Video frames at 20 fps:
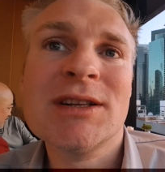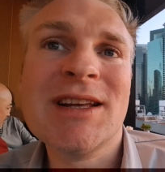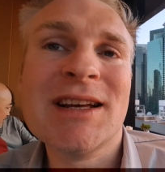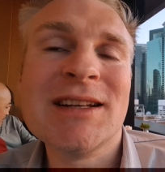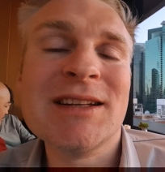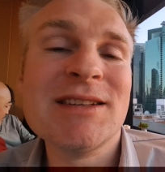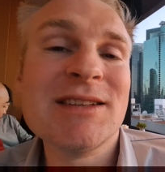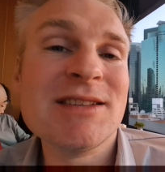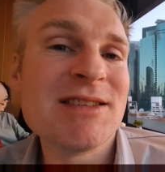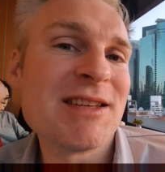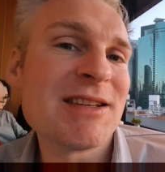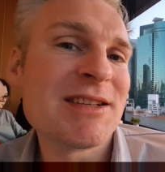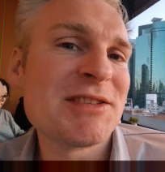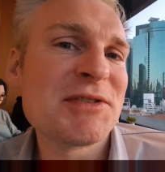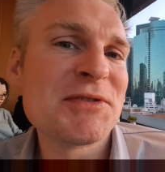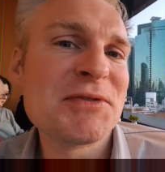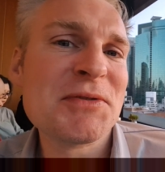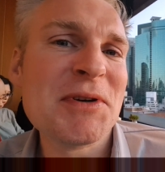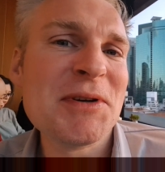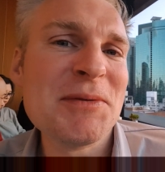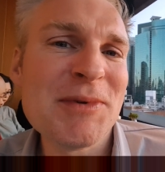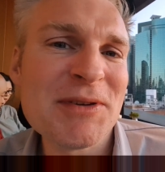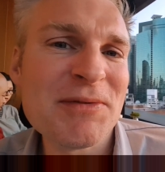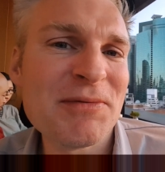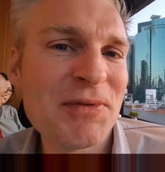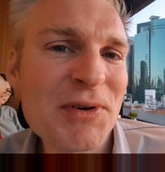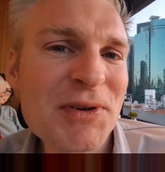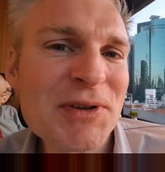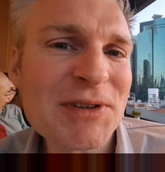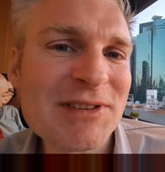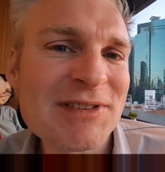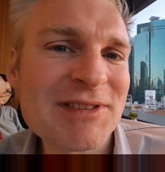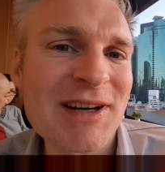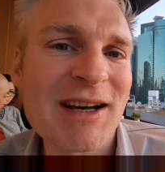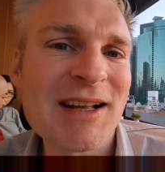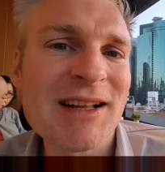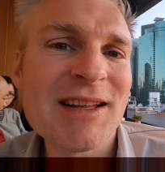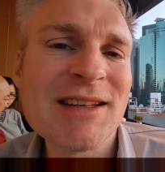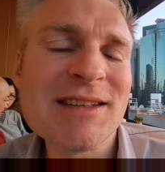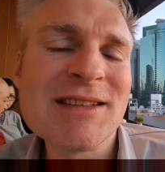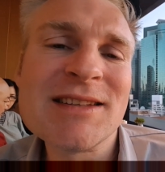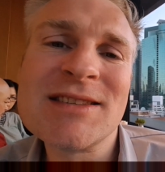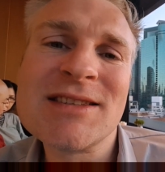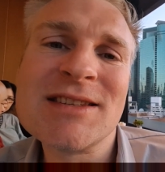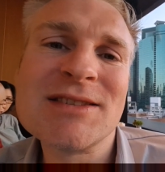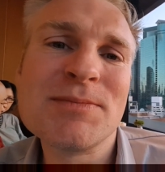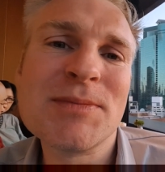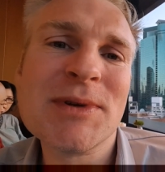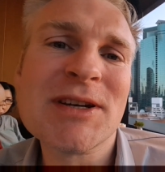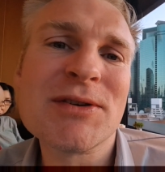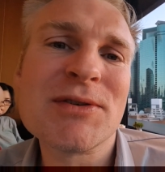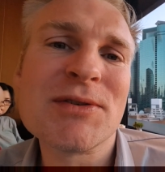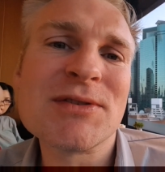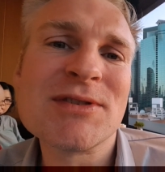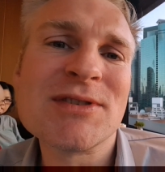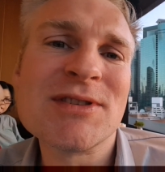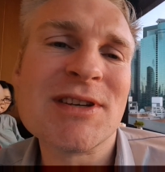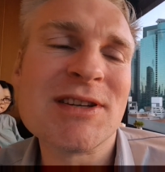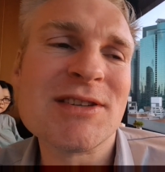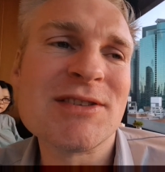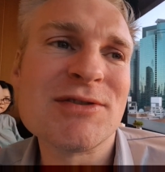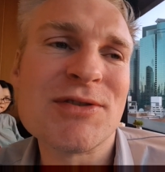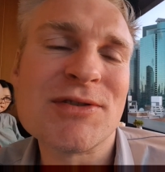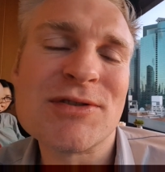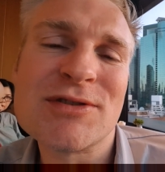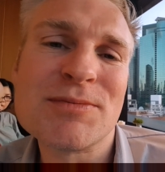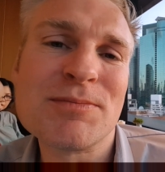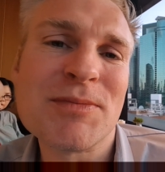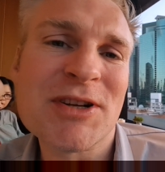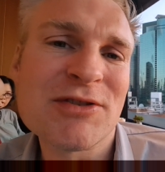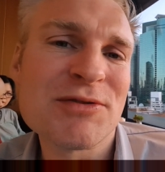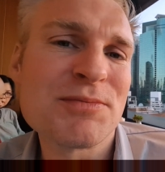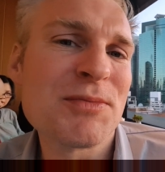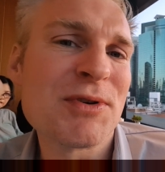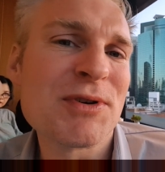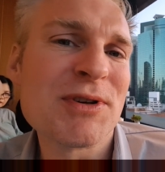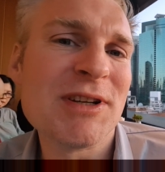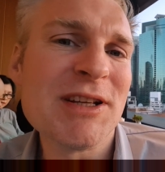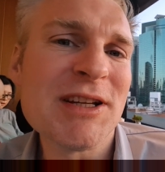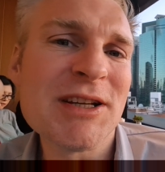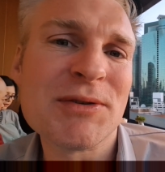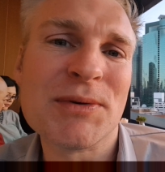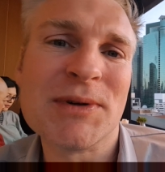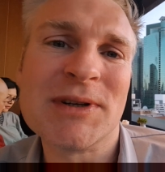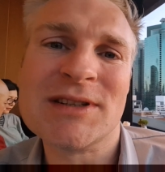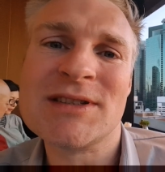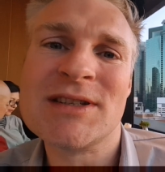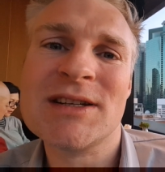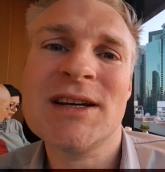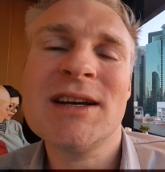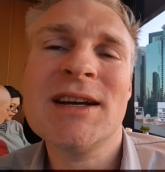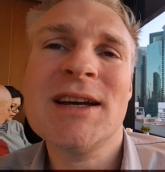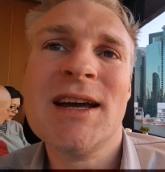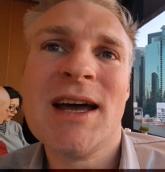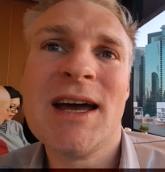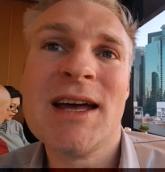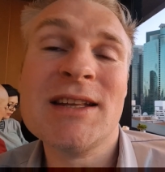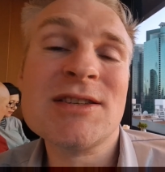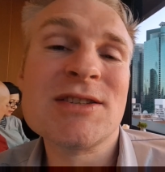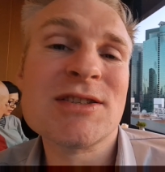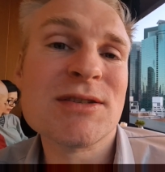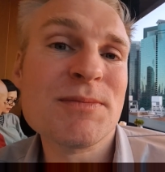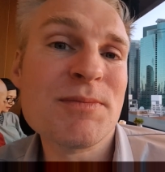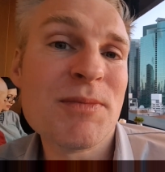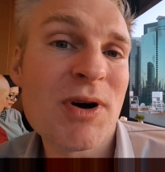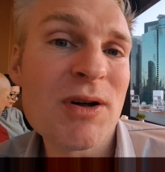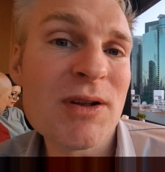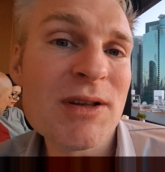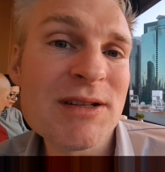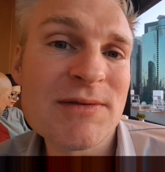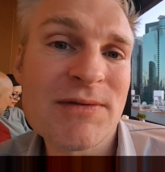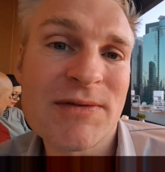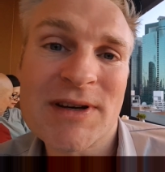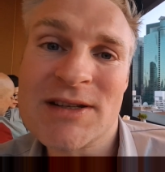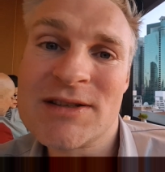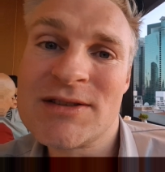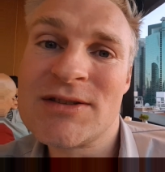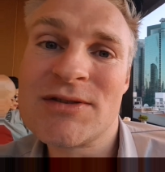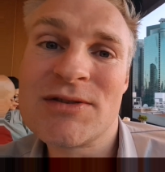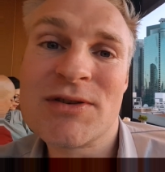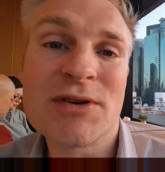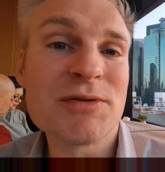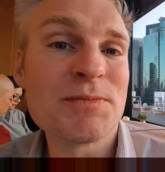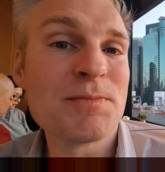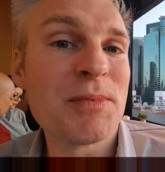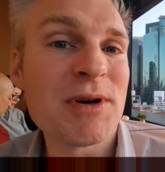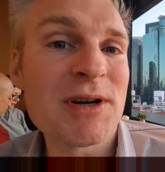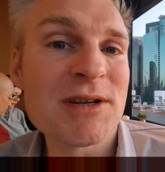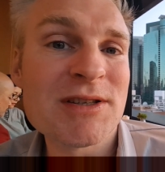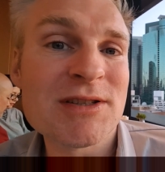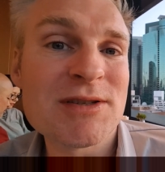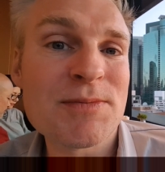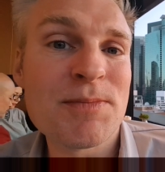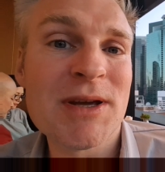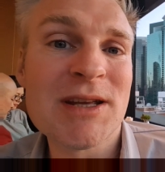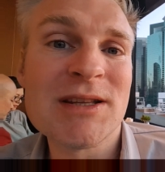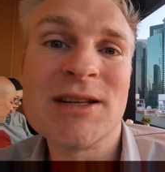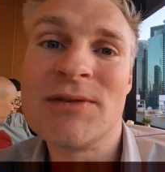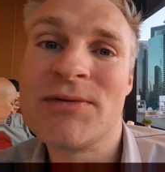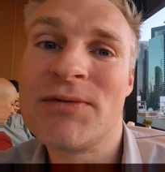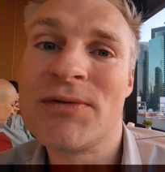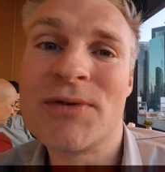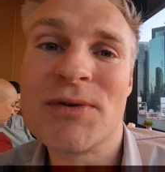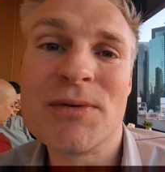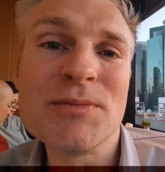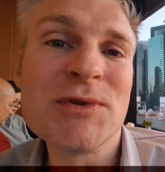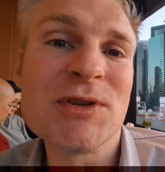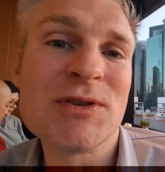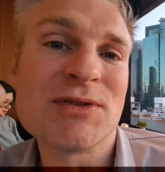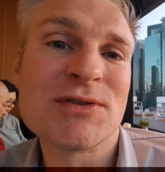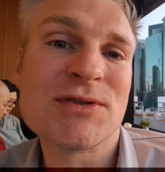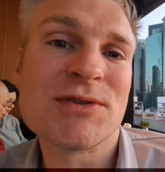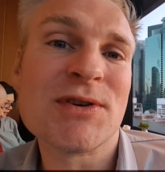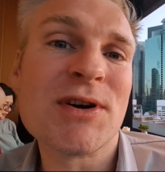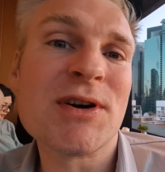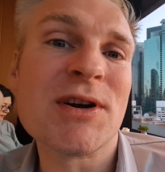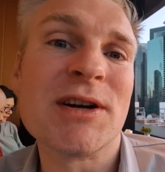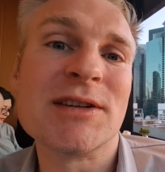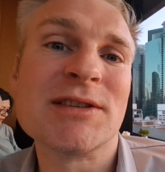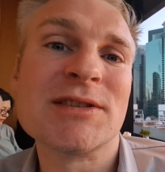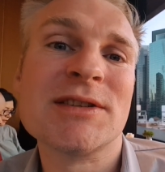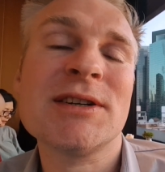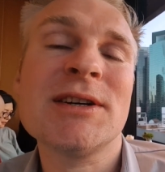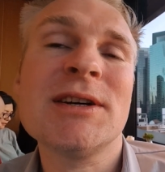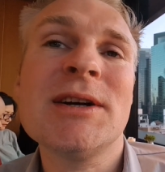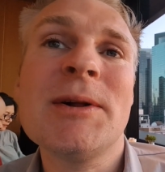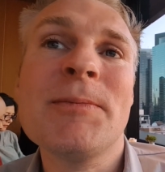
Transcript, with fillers: that it is extremely volatile and this is because there is just much more liquid and small investors are participating from the start